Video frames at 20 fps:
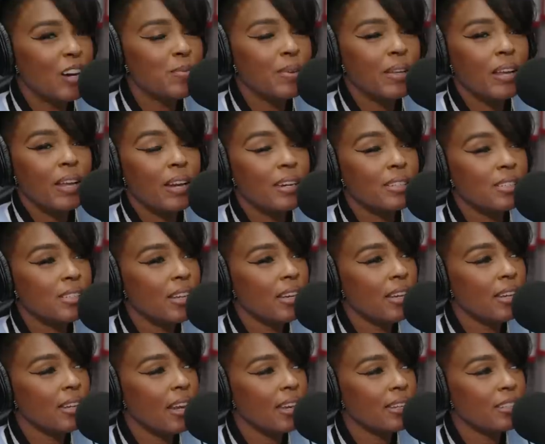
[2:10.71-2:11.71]
I mean, like I
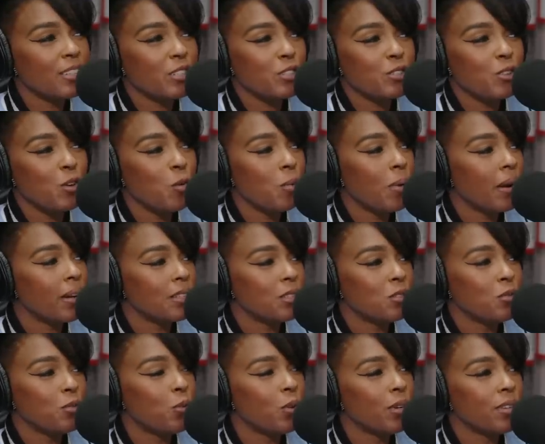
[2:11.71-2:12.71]
said, like there's
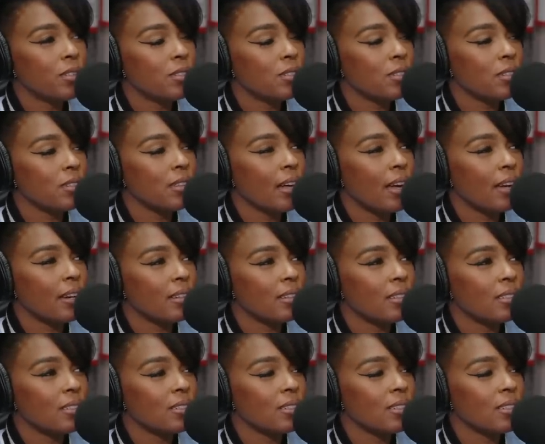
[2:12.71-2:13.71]
nobody's voice that
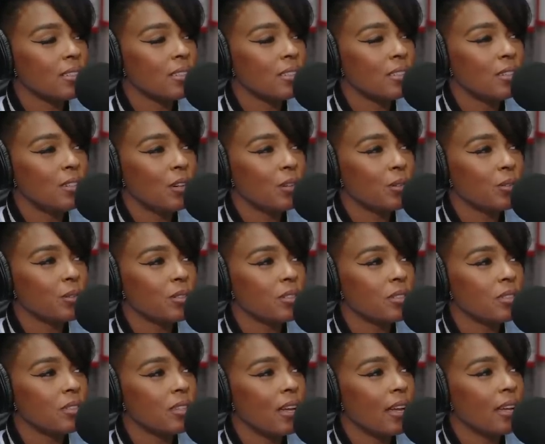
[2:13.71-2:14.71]
is, you know,
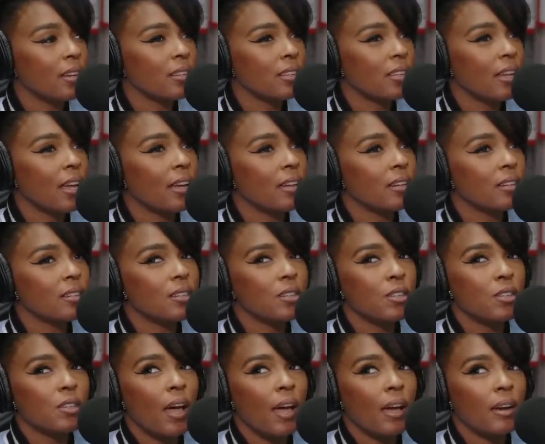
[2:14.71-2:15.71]
that that
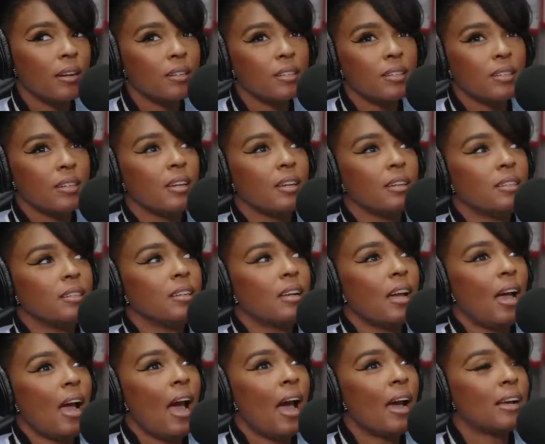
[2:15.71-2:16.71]
that
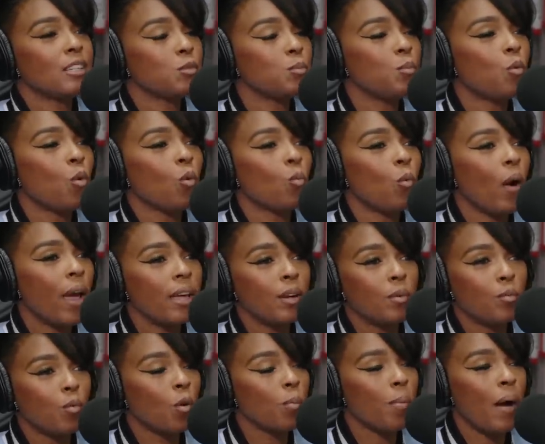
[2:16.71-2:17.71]
has more weight
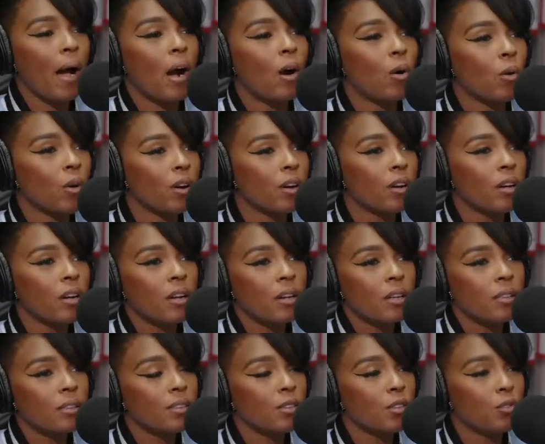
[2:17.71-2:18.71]
or more power
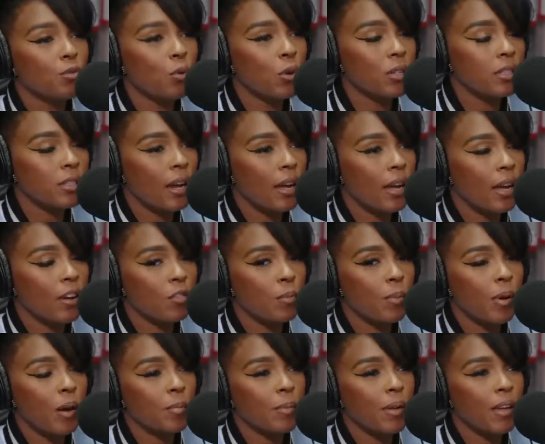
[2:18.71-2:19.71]
mm. than the voice that I have
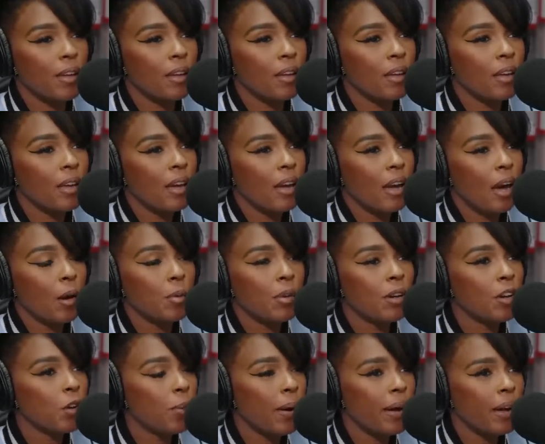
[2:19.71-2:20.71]
about me. I
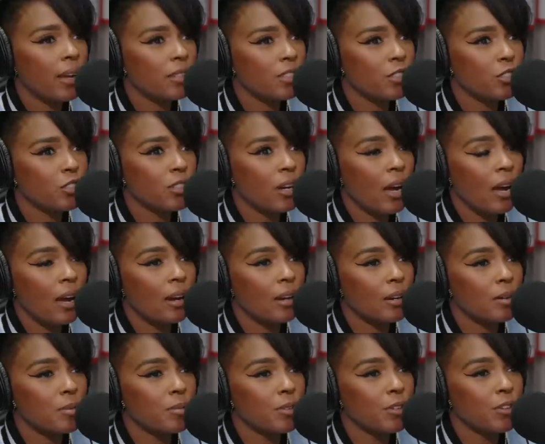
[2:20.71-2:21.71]
mean, everybody has their
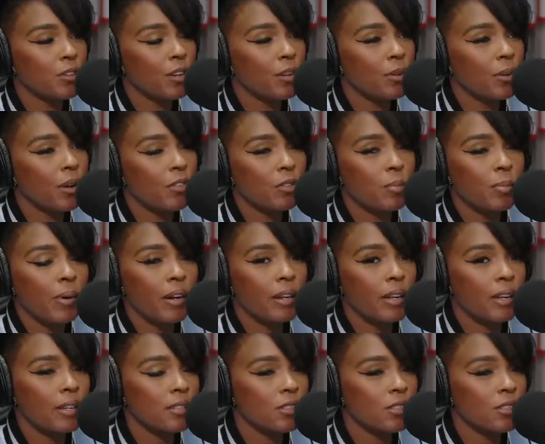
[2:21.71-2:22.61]
job, right. you know. Yeah, everybody yeah, yeah.